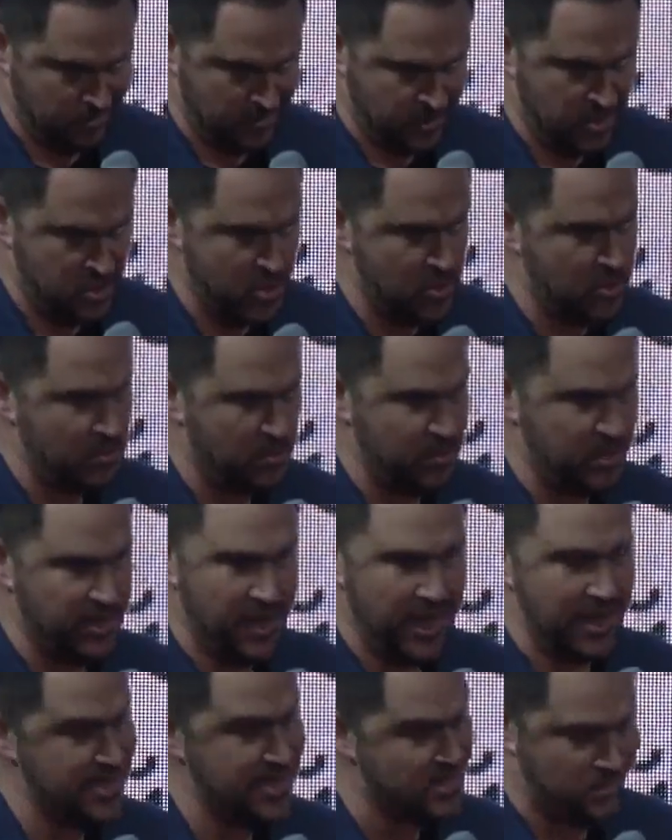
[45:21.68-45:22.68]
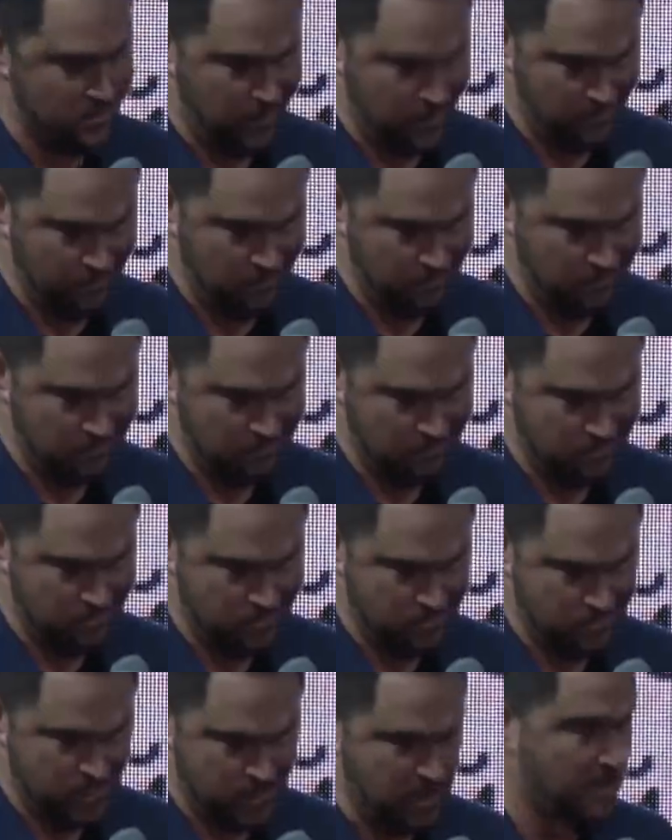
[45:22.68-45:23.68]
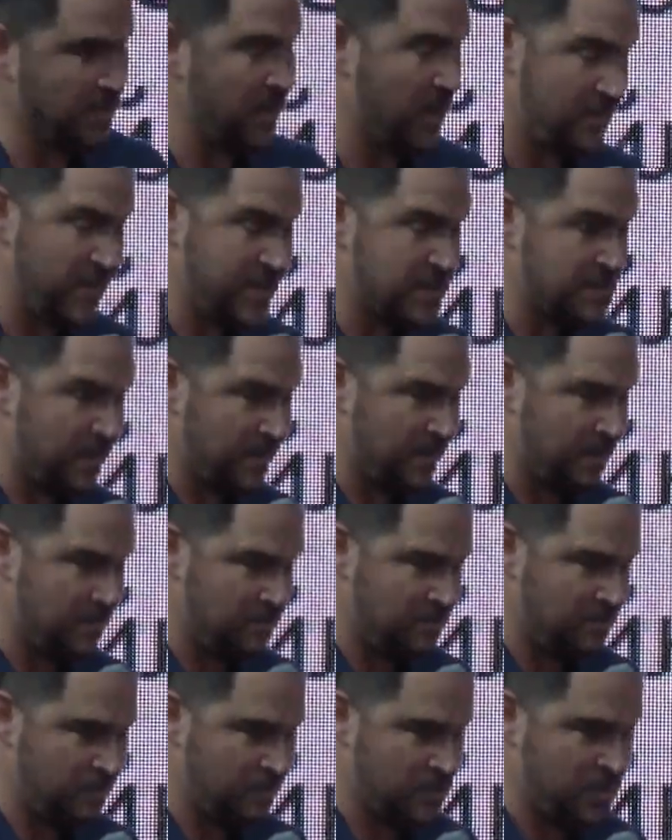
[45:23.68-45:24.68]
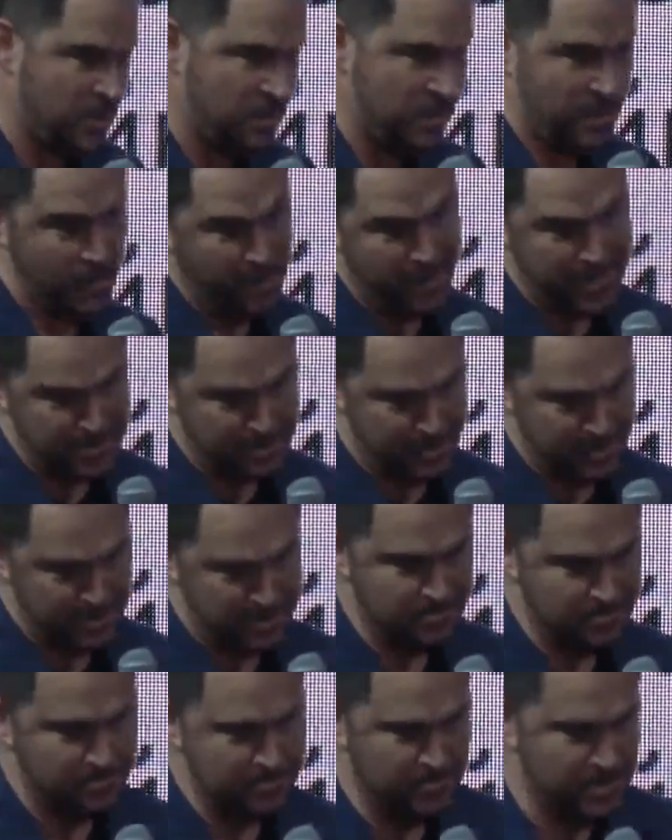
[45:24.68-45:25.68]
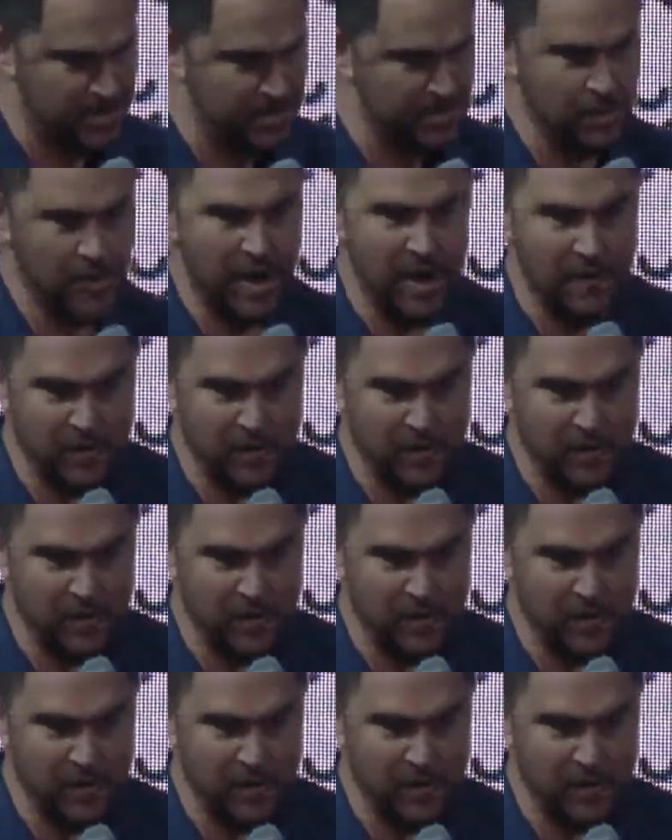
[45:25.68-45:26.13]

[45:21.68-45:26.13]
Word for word: So you can put it on Instagram, you can put it on Facebook, you can put it on MySpace. You can do